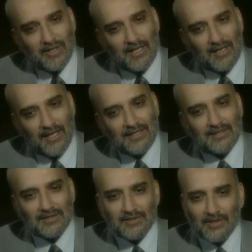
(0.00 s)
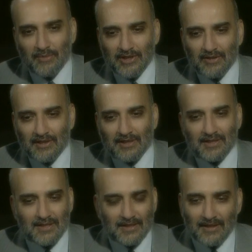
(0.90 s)
enlightened, you know, when you look
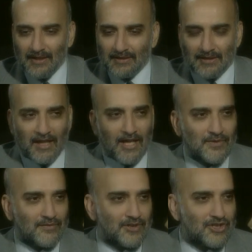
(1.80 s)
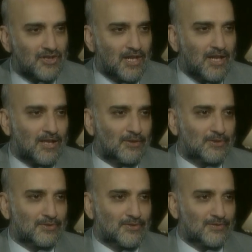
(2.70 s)
at the lives of Krishna
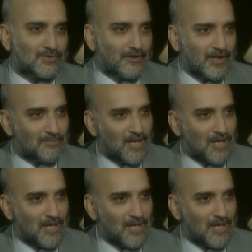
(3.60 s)
or the sort of the great